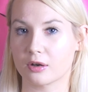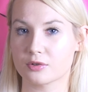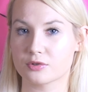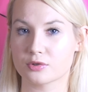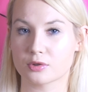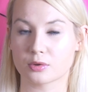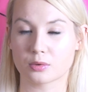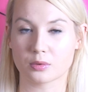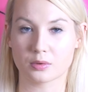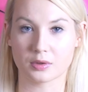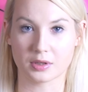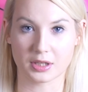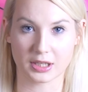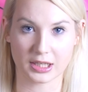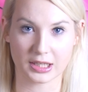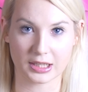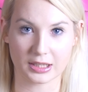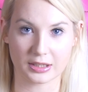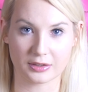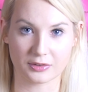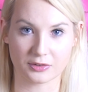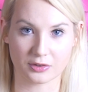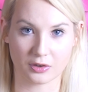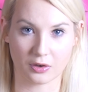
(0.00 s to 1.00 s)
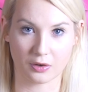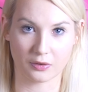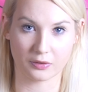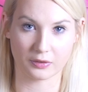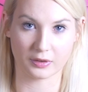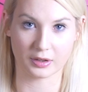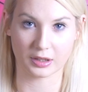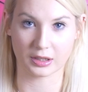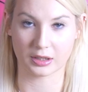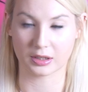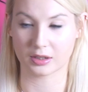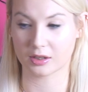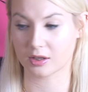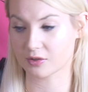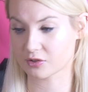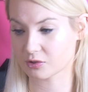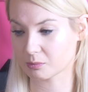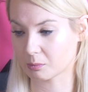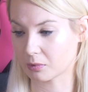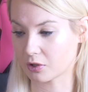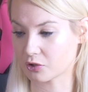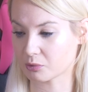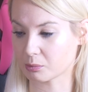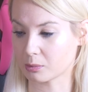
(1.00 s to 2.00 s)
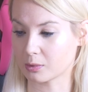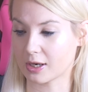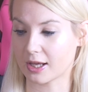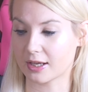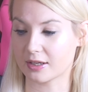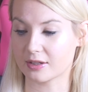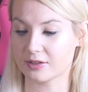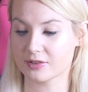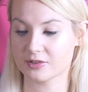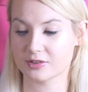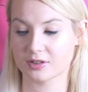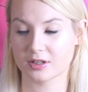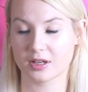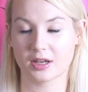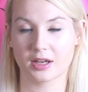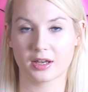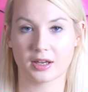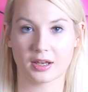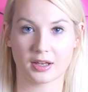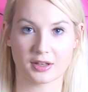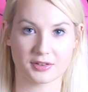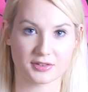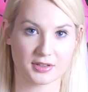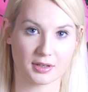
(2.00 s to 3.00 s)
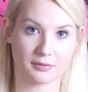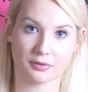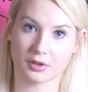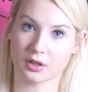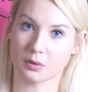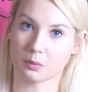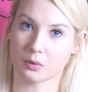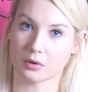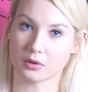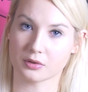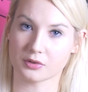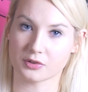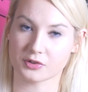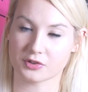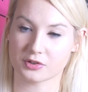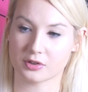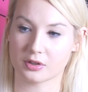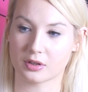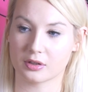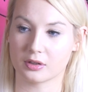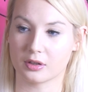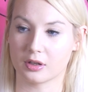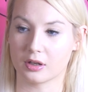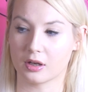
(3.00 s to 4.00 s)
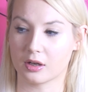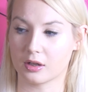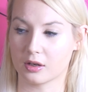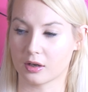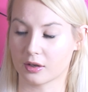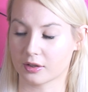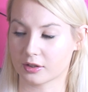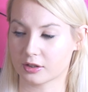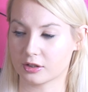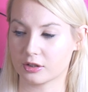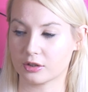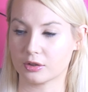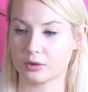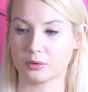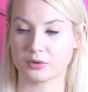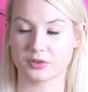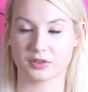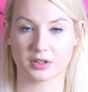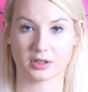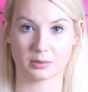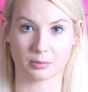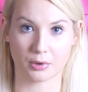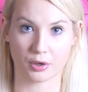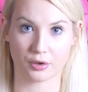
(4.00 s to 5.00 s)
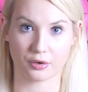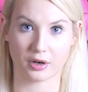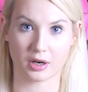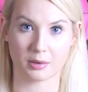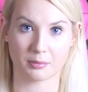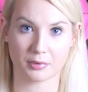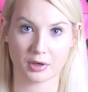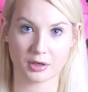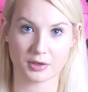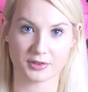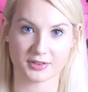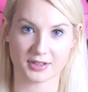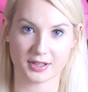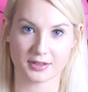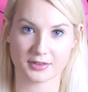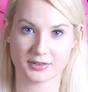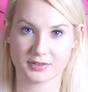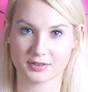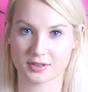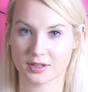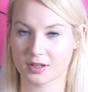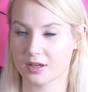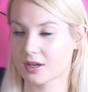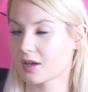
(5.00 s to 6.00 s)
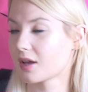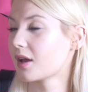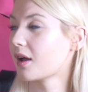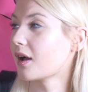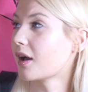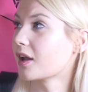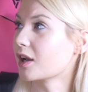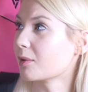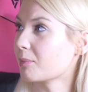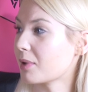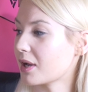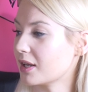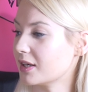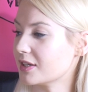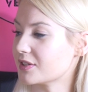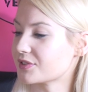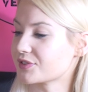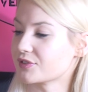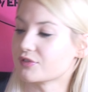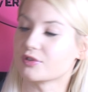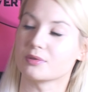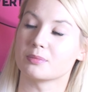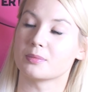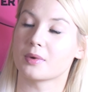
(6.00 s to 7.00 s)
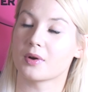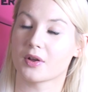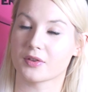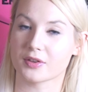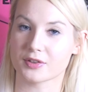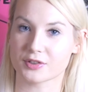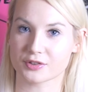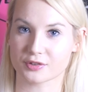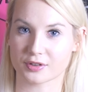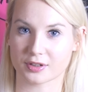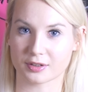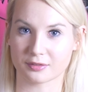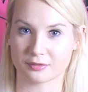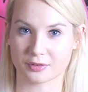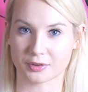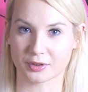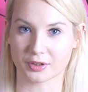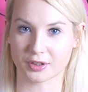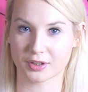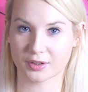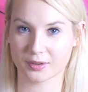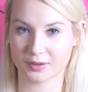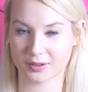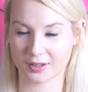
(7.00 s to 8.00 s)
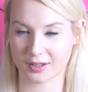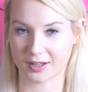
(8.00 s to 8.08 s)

to all the keys on the customizable layers, except for the ones that are like used in the programming process. And I put a list of them on the screen for you.